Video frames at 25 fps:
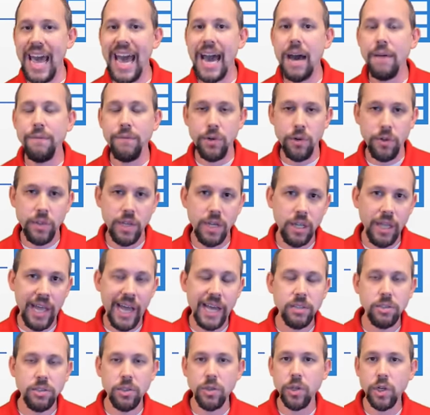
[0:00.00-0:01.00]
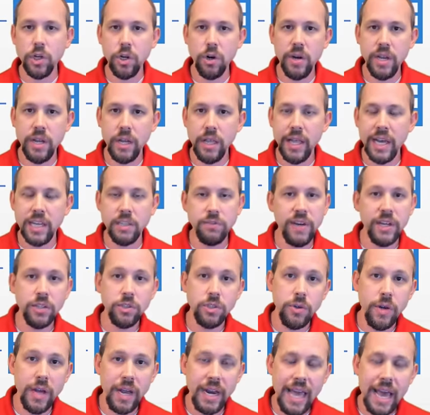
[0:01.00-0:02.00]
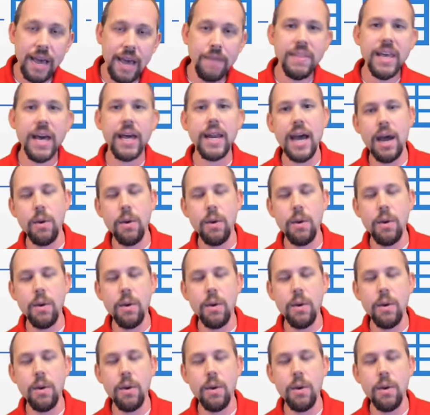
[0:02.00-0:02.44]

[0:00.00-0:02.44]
after the class. So the current class files do not have that.